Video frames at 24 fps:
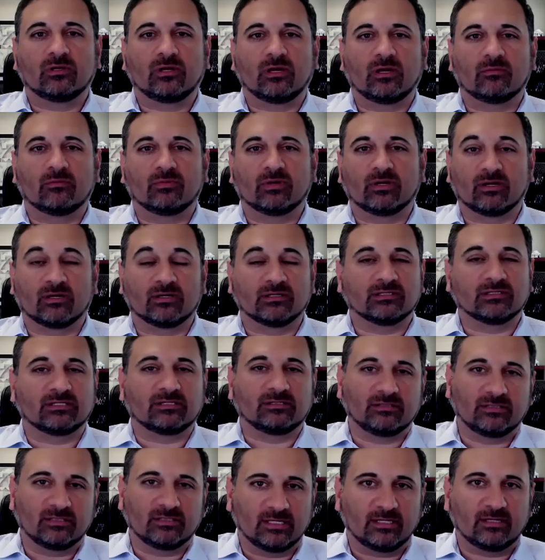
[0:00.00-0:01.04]
because they
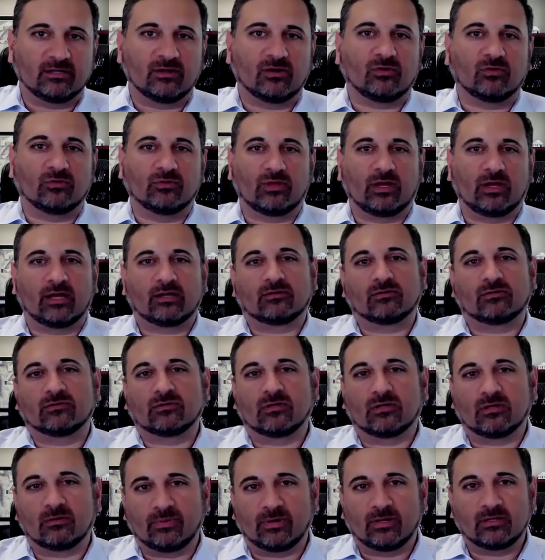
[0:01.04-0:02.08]
did hold doctors
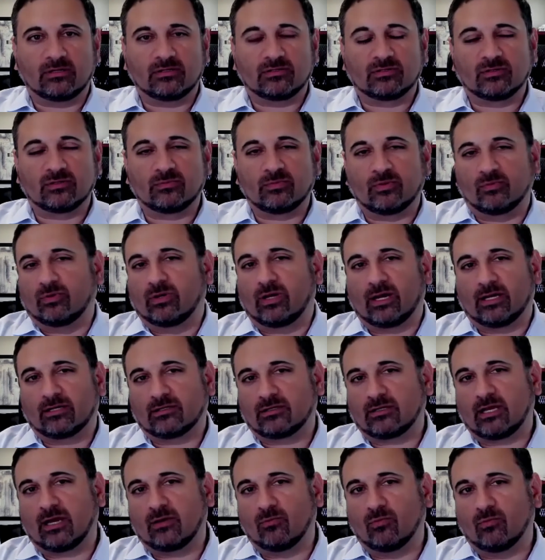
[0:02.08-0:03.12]
on a pedestal, but we
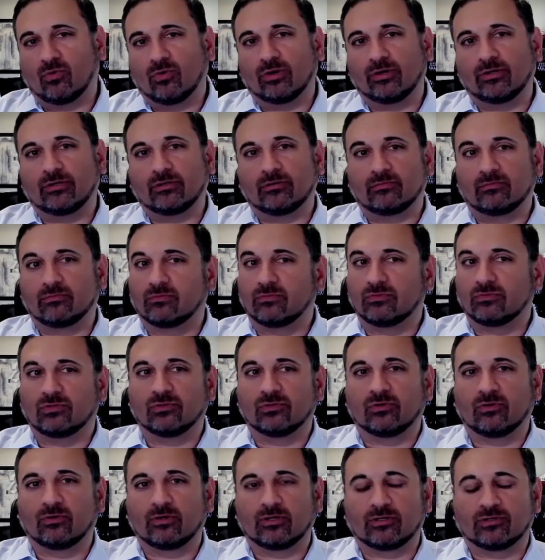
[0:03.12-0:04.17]
actually had one
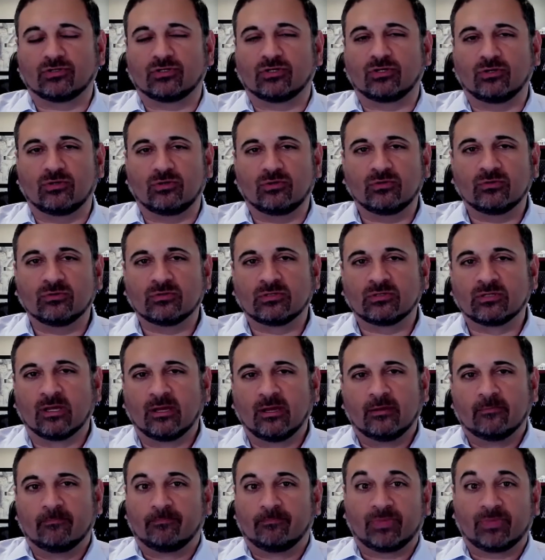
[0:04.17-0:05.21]
juror excused
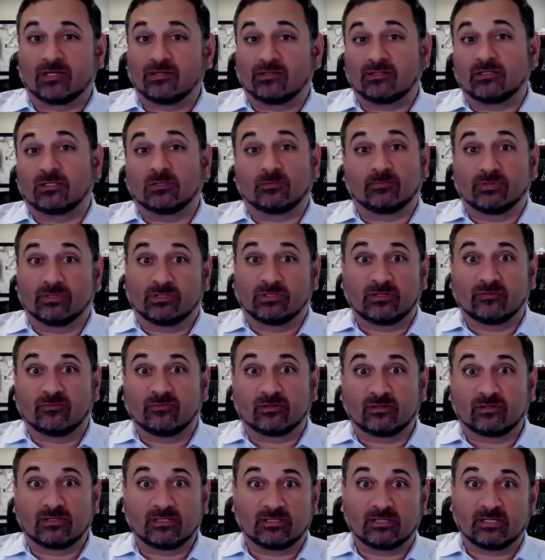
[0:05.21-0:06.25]
because he
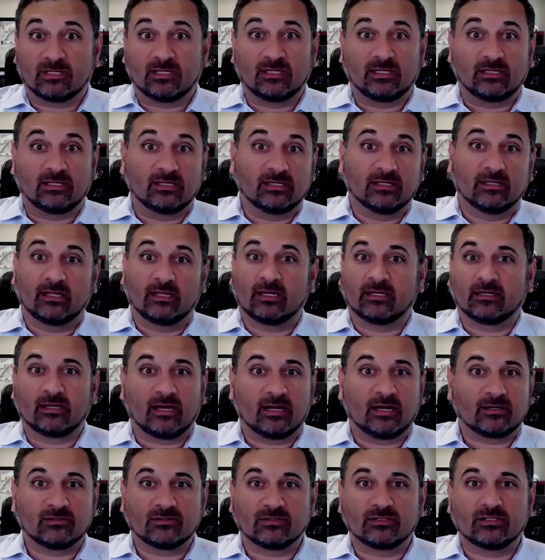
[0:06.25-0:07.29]
specifically said he didn't like
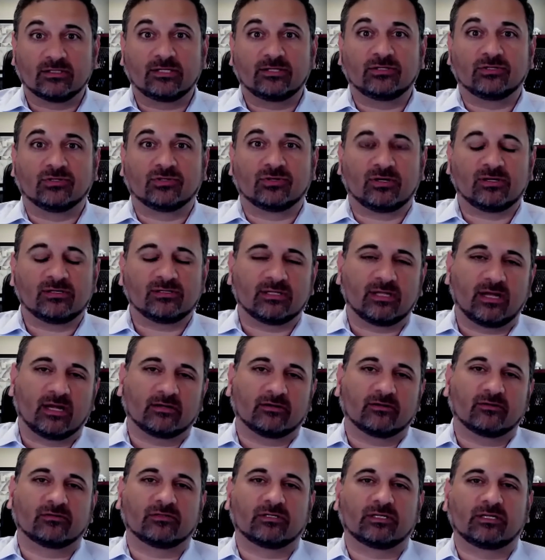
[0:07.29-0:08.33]
doctors and didn't trust
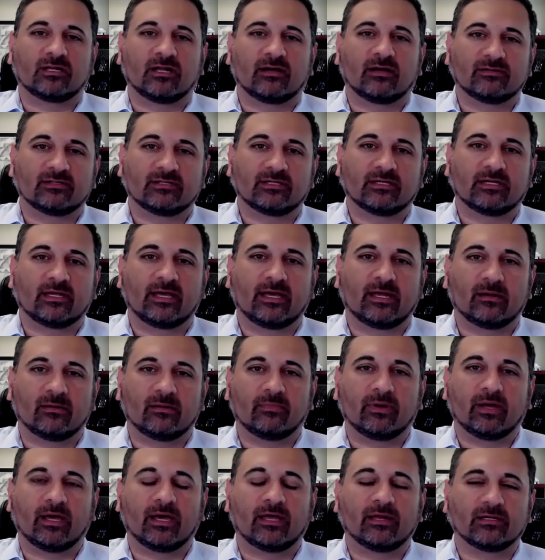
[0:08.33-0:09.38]
doctors. He had obviously had a
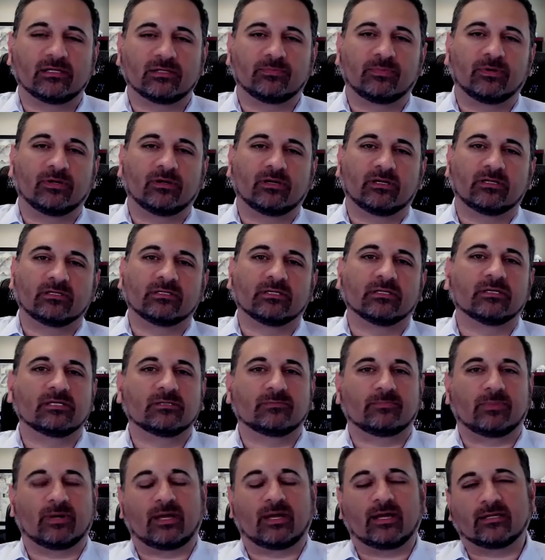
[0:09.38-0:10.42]
bad experience in his
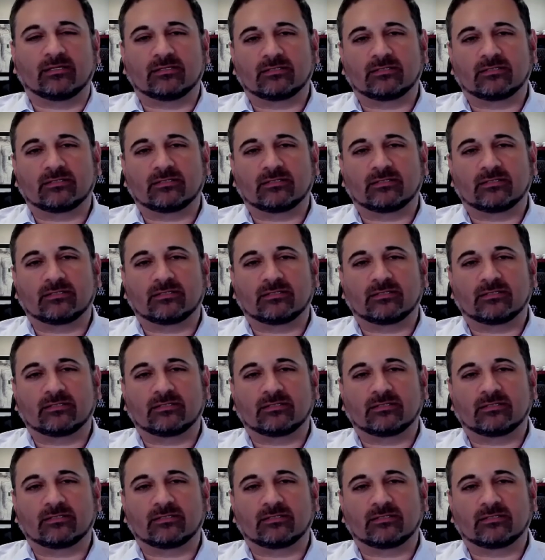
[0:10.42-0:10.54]
past.